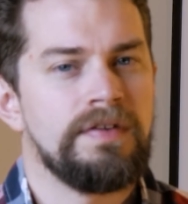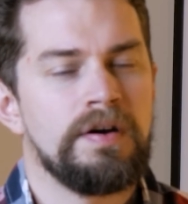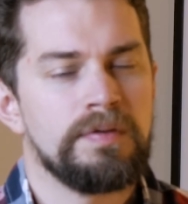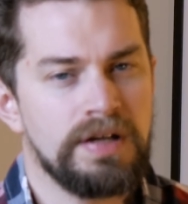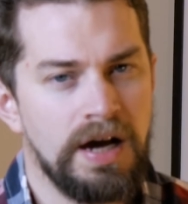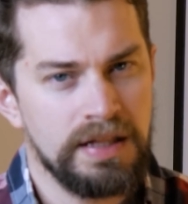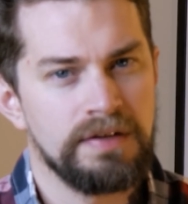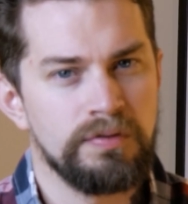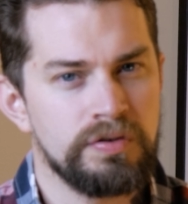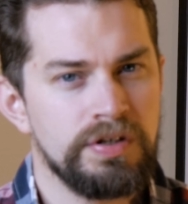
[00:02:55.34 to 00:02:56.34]
fight with a high
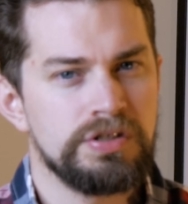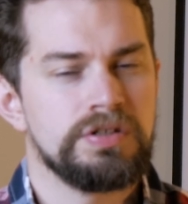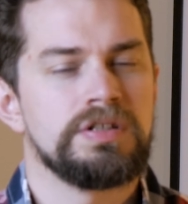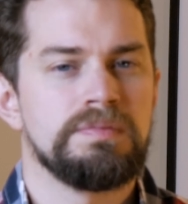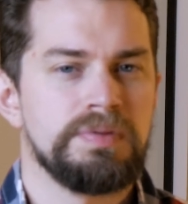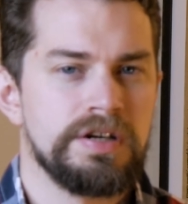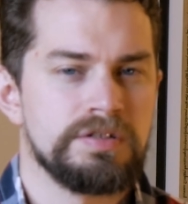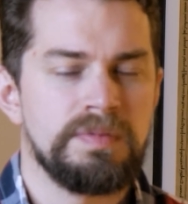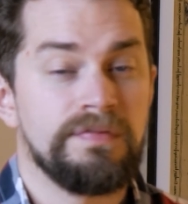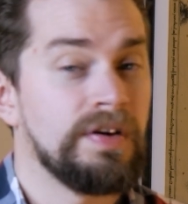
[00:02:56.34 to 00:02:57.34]
level creature, the
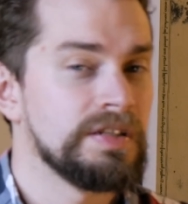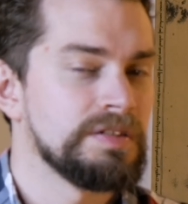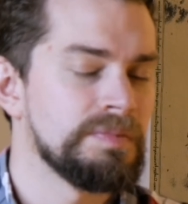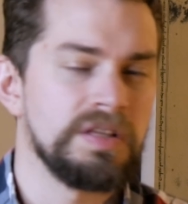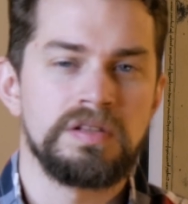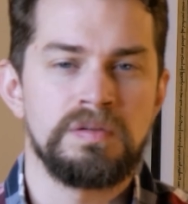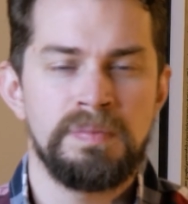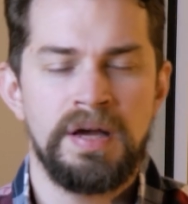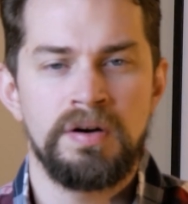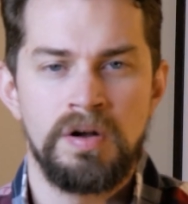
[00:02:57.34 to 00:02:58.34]
players might find something a little
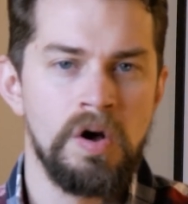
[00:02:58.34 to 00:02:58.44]
better,